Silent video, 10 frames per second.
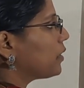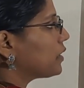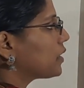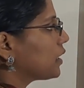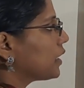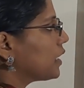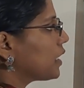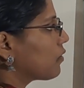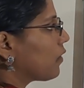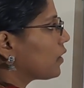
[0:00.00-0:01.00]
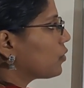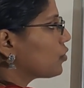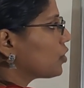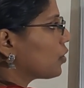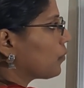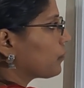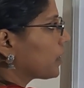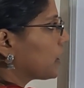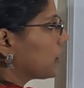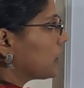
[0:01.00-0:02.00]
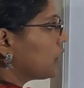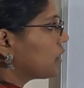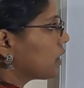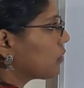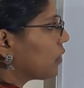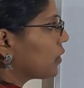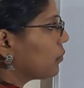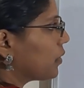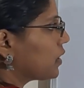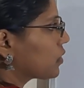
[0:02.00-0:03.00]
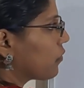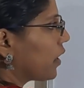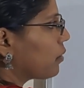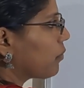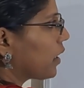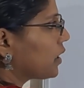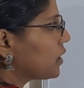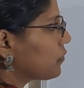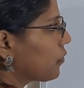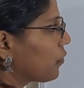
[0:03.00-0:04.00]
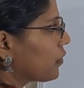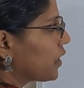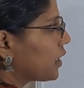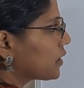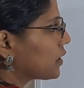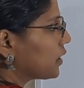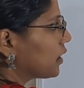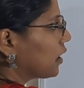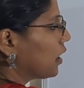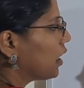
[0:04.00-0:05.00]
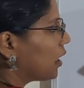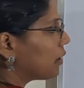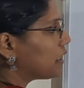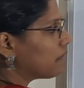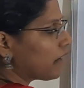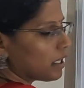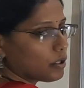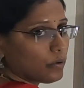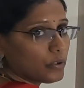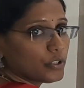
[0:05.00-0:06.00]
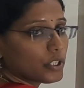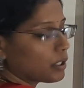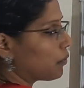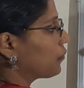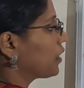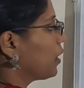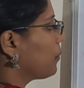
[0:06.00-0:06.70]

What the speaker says: means D equal to 0. D is equal to B square minus 4AC. D value 0.